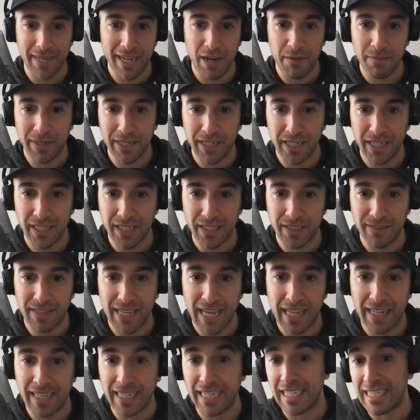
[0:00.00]
down because of
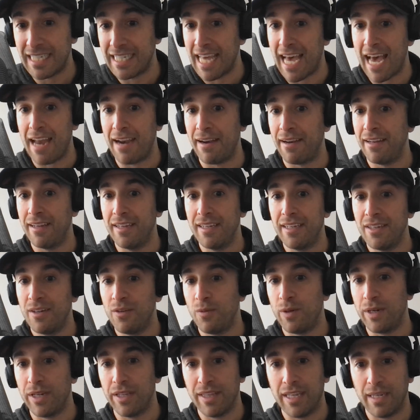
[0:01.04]
that. Like,
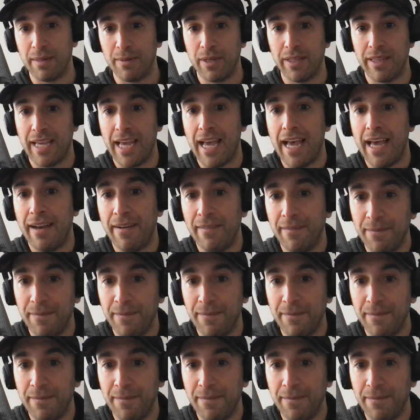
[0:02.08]
what do you think about that?